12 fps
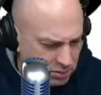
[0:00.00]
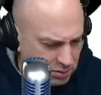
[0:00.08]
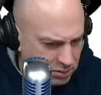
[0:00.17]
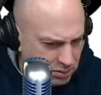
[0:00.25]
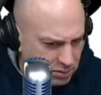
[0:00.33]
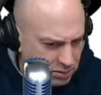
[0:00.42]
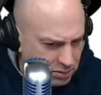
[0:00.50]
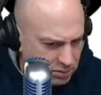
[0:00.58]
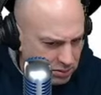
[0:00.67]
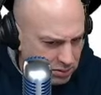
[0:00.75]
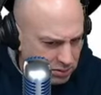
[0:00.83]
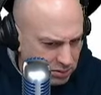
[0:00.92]

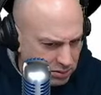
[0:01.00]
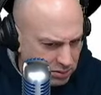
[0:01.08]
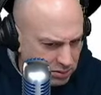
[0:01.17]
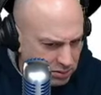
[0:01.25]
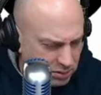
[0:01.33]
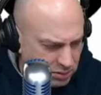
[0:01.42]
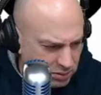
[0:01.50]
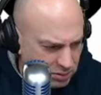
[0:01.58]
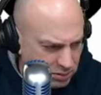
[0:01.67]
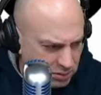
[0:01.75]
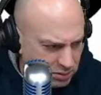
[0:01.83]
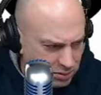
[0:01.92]

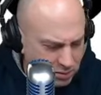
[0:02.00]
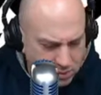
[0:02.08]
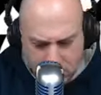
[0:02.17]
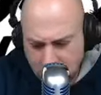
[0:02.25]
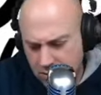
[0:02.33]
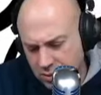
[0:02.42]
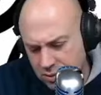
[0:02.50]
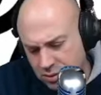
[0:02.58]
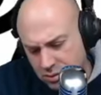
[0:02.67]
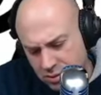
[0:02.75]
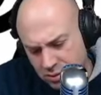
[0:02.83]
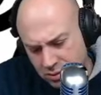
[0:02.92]

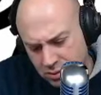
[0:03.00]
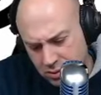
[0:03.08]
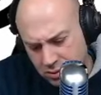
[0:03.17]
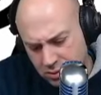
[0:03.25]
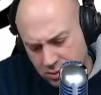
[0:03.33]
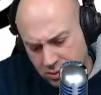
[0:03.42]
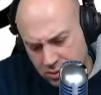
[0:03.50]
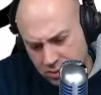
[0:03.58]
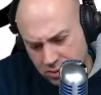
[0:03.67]
The person shown says nothing.